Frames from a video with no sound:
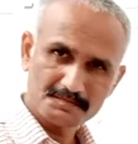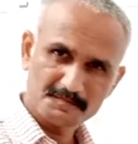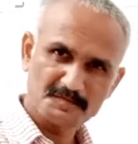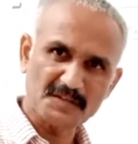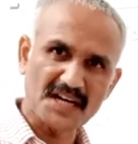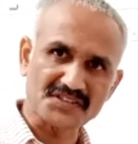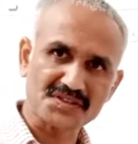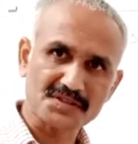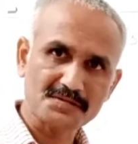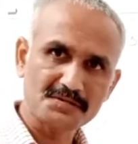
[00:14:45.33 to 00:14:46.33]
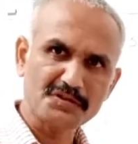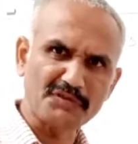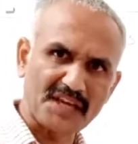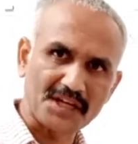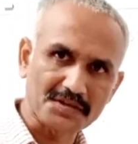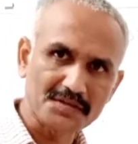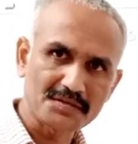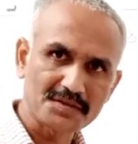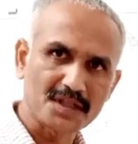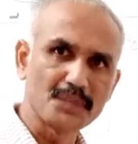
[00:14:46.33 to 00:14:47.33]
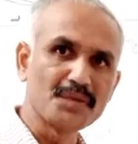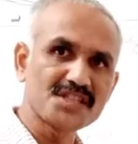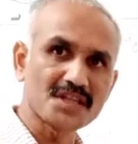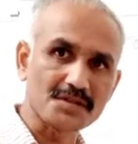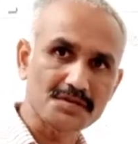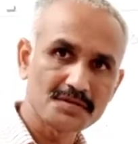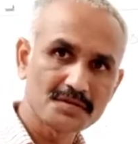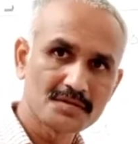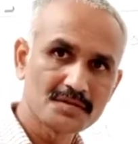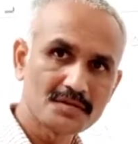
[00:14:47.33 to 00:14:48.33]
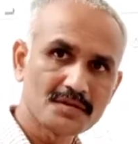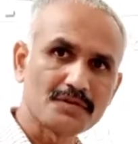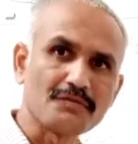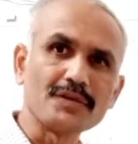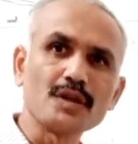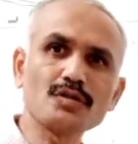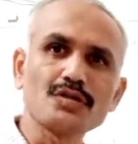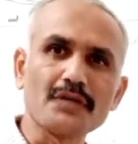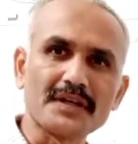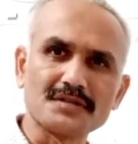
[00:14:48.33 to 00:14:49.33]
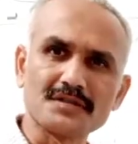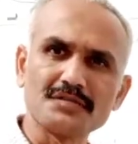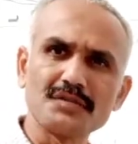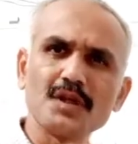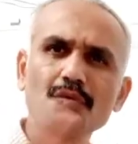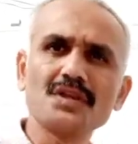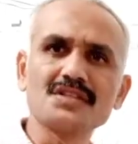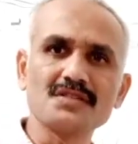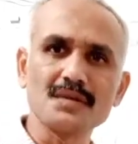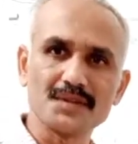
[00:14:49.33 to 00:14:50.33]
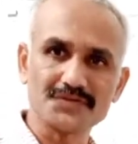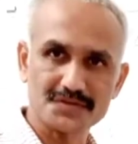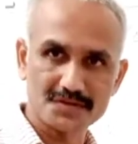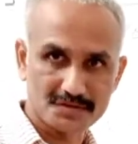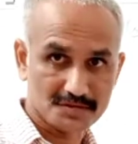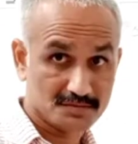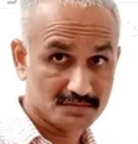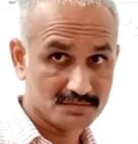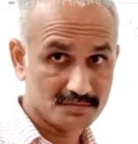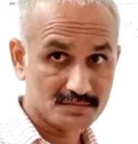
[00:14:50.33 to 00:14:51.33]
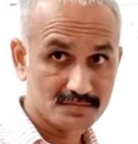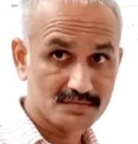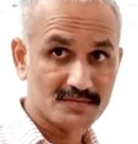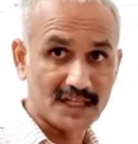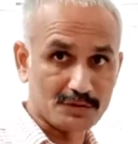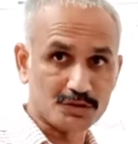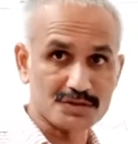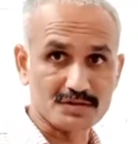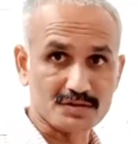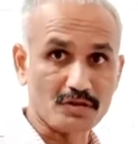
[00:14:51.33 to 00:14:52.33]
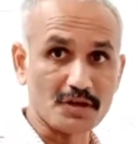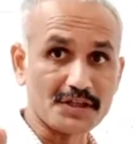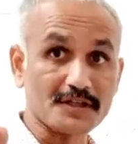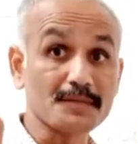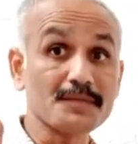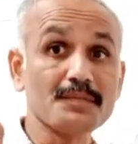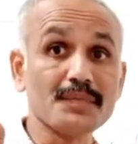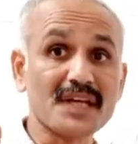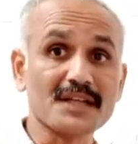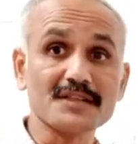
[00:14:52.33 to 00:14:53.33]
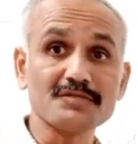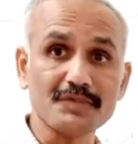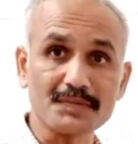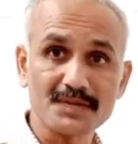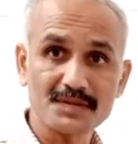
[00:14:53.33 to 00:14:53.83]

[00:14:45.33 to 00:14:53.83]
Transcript: fast, quick, immediate, without noise, without disturbance. That was the quality of being swift.